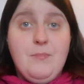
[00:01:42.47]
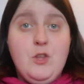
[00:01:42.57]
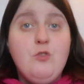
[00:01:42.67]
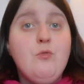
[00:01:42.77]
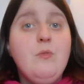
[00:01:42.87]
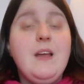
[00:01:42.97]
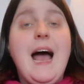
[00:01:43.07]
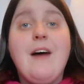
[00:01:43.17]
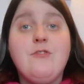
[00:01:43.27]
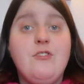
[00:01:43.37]
You don't
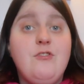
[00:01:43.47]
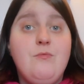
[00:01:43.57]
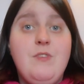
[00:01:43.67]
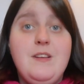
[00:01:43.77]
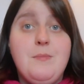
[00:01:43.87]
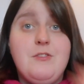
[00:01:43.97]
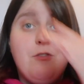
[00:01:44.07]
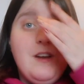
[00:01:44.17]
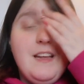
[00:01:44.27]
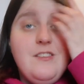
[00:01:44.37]
have to read
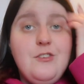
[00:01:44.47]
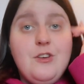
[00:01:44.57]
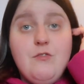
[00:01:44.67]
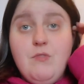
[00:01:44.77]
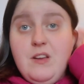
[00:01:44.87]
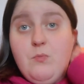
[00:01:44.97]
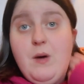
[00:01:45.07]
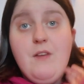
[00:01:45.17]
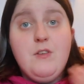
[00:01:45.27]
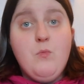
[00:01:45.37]
middle grade, you can read
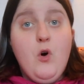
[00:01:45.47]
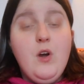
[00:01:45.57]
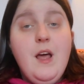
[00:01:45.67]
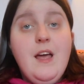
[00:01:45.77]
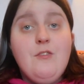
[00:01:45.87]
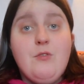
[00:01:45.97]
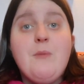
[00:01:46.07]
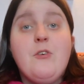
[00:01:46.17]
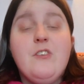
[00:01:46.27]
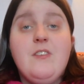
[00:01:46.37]
whatever you want. So
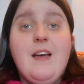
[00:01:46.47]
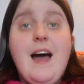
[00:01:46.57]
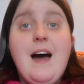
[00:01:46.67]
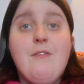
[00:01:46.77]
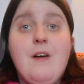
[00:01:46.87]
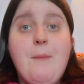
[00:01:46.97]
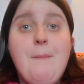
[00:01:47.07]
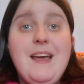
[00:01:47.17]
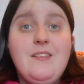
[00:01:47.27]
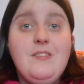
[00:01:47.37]
I'm going to have a
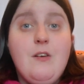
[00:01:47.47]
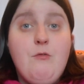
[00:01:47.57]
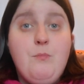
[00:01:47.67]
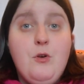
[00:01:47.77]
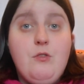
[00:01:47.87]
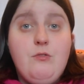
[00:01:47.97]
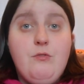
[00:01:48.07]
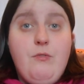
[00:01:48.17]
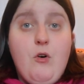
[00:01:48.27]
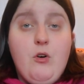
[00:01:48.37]
mix of books
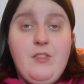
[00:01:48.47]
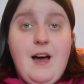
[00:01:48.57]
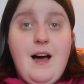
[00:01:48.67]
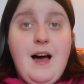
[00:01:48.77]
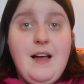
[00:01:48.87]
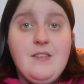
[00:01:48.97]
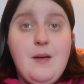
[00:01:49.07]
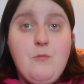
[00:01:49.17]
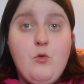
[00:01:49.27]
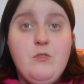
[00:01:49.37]
for that, and
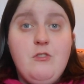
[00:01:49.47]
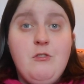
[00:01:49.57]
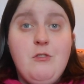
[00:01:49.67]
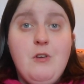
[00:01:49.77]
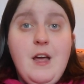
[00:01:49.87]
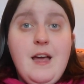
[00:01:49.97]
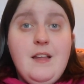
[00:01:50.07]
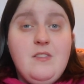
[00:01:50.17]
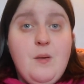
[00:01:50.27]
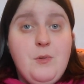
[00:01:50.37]
I'm going to
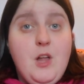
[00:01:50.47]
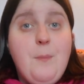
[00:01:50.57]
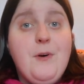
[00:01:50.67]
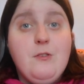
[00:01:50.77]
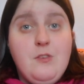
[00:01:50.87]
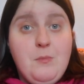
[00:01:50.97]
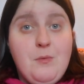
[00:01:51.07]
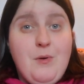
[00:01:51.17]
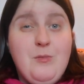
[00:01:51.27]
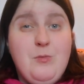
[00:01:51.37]
double up on some of
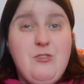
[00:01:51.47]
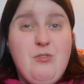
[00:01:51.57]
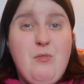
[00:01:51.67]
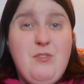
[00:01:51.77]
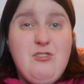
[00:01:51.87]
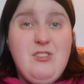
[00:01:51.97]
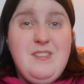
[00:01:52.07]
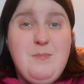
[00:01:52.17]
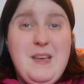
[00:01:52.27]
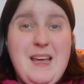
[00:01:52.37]
the prompts, which hopefully
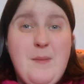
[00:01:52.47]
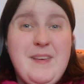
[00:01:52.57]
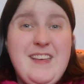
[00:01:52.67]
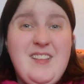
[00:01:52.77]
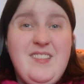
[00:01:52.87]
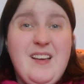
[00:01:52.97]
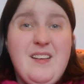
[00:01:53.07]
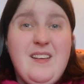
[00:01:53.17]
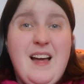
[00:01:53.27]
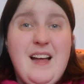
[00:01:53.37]
should make it a bit
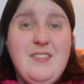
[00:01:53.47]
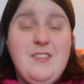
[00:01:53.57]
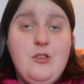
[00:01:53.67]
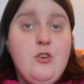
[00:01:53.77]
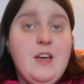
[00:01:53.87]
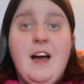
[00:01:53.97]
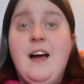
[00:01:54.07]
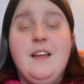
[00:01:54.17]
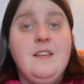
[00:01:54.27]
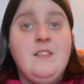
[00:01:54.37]
easier, and you
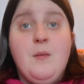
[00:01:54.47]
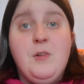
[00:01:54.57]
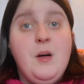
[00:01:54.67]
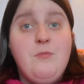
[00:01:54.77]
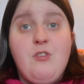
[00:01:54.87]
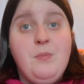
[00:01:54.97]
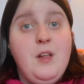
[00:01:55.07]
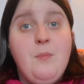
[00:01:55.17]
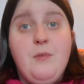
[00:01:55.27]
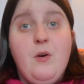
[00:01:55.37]
can double up, treble
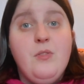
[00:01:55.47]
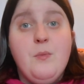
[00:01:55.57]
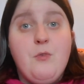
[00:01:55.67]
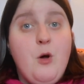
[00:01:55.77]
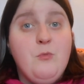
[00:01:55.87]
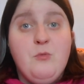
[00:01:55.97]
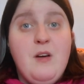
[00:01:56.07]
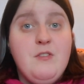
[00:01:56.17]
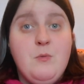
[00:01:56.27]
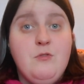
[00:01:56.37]
up on the prompts,
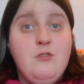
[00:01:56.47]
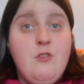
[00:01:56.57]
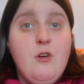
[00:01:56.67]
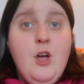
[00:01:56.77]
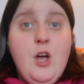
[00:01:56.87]
whatever you want to do.